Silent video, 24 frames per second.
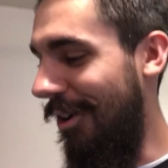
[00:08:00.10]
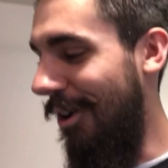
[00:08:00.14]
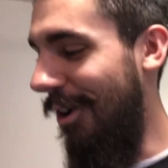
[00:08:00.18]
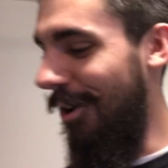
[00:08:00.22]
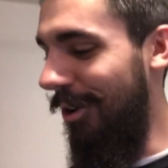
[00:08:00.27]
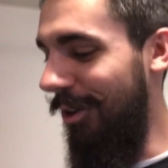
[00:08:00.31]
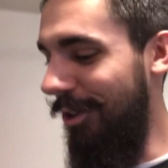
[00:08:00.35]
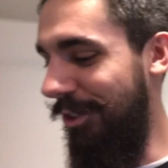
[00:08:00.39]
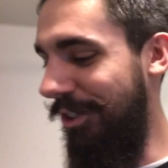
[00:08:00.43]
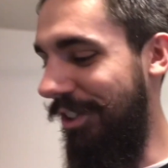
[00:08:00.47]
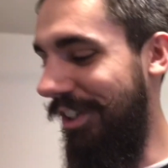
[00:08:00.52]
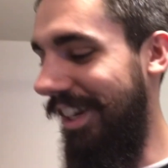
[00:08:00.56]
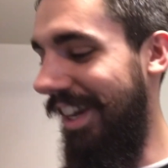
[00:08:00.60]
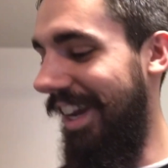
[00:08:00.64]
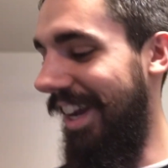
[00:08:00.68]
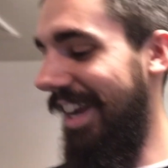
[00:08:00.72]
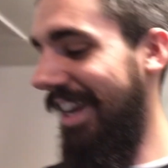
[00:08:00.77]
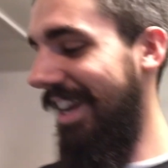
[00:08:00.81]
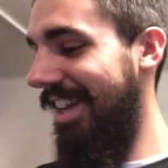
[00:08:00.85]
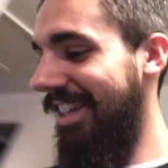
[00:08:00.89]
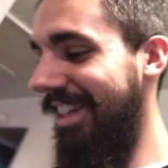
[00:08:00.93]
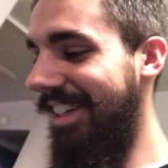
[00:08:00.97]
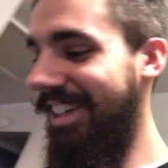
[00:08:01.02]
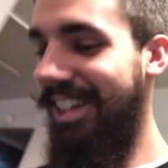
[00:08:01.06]
haul
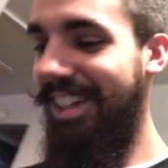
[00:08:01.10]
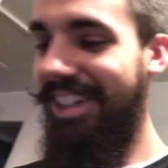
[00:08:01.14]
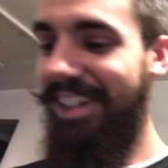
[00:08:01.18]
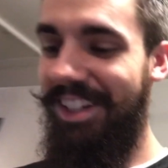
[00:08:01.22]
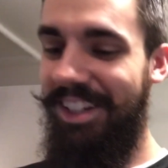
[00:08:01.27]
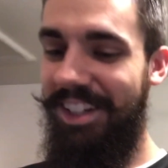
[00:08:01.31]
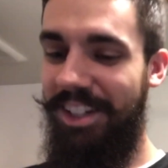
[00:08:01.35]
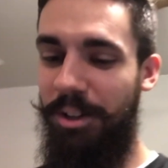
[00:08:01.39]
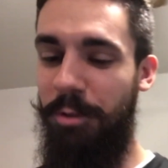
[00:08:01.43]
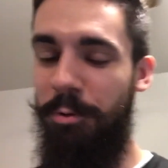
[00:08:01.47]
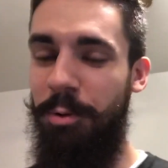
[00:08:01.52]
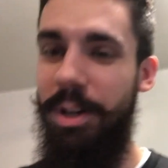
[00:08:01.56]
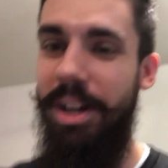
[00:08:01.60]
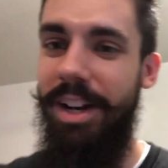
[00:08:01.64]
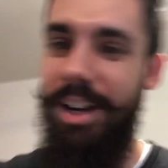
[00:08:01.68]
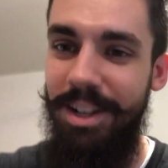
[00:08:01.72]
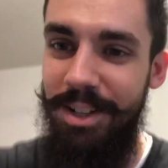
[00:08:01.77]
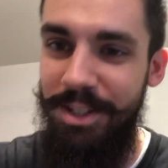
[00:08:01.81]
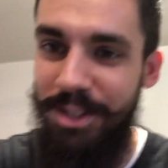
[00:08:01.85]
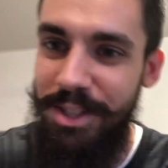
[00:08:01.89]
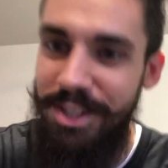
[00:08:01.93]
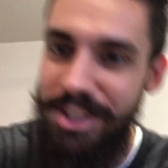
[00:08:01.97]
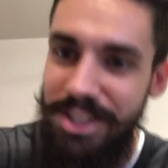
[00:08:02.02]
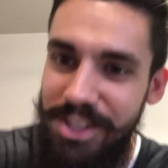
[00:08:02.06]
today. We
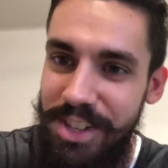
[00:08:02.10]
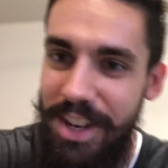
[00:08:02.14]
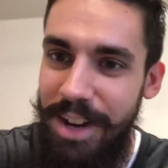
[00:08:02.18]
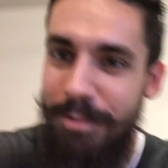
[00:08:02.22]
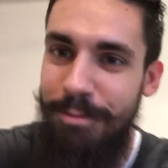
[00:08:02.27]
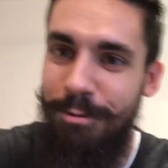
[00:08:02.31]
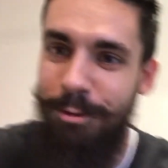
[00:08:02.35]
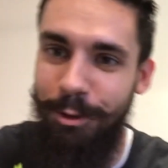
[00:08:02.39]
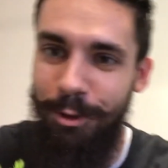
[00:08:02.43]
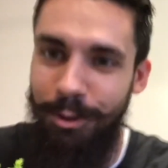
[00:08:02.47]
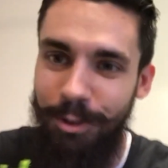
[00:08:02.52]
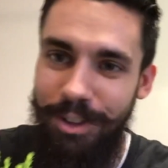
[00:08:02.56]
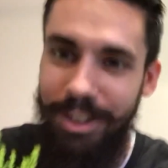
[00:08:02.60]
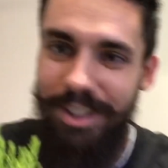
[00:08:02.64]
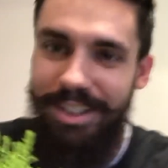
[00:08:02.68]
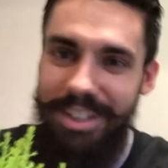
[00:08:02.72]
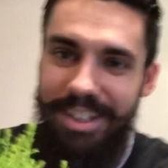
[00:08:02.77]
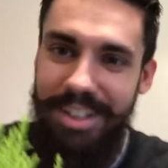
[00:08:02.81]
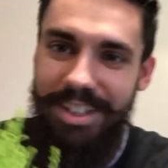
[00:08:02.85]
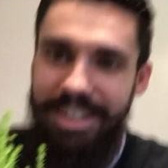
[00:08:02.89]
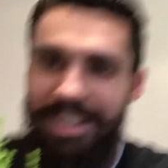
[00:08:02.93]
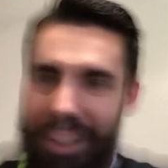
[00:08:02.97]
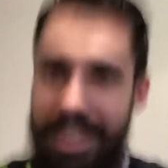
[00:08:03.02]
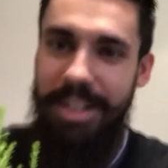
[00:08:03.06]
got several
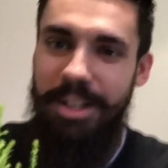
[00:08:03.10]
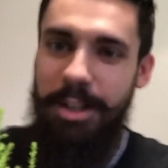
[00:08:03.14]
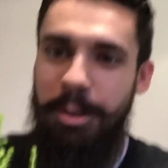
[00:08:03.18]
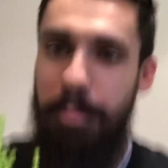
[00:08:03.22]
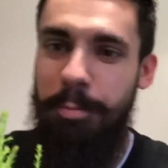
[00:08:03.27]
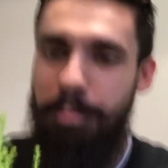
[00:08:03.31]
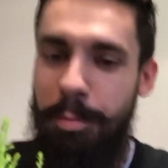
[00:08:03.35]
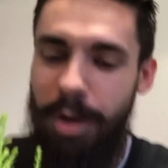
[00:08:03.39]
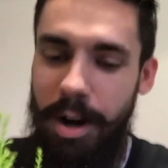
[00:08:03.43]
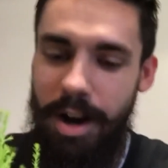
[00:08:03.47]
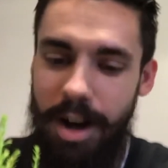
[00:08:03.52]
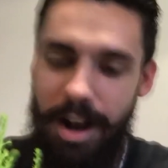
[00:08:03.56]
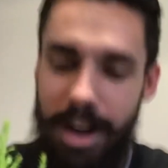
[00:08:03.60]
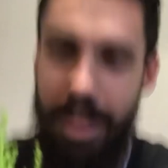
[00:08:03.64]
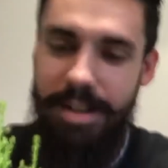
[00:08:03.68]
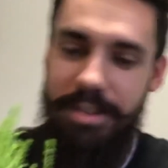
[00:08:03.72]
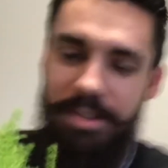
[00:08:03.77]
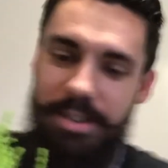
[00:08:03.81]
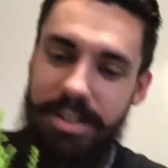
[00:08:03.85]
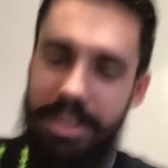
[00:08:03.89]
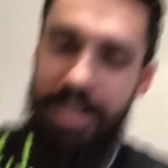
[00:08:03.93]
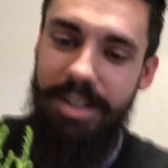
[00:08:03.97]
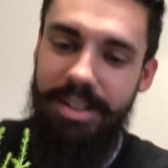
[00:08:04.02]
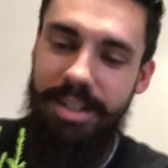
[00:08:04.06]

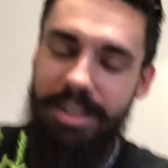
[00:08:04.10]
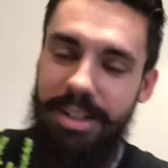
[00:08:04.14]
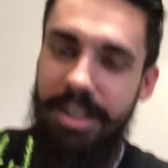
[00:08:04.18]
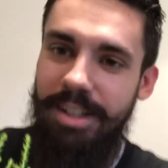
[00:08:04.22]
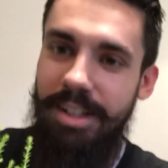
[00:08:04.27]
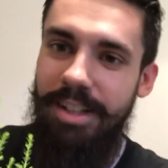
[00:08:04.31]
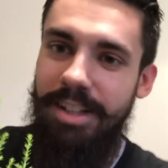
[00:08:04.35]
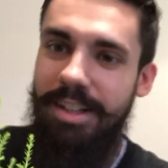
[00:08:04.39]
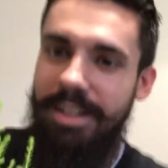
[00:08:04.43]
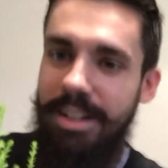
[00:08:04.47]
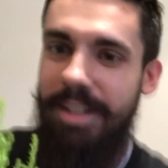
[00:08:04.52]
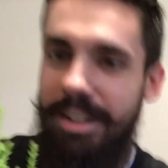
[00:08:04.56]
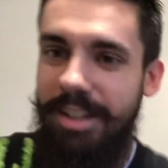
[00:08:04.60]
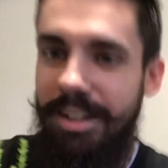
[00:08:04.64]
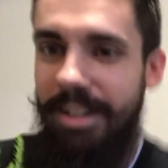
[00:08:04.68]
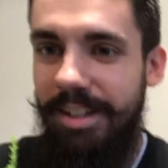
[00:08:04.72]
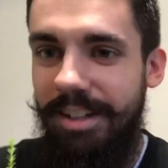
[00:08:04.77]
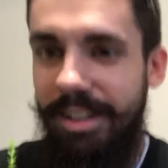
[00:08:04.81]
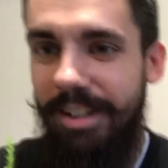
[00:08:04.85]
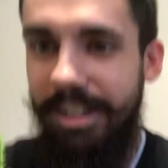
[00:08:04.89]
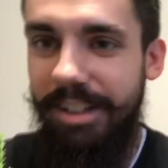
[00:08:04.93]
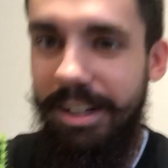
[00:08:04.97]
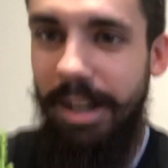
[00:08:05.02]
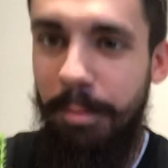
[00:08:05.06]
pots.
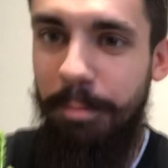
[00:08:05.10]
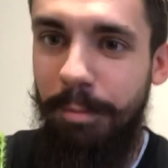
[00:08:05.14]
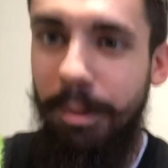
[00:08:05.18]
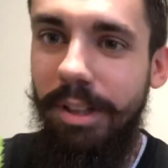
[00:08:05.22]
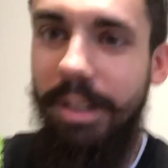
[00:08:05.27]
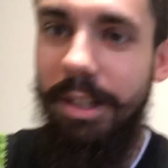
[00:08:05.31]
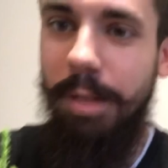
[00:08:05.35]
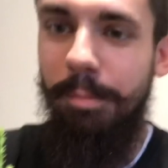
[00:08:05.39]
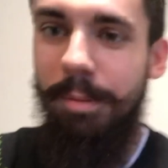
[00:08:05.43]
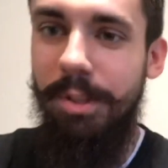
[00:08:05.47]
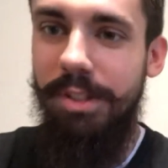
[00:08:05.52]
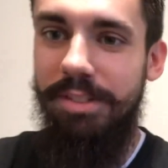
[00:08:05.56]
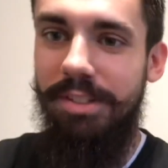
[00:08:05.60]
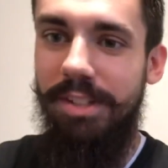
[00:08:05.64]
Got my lemon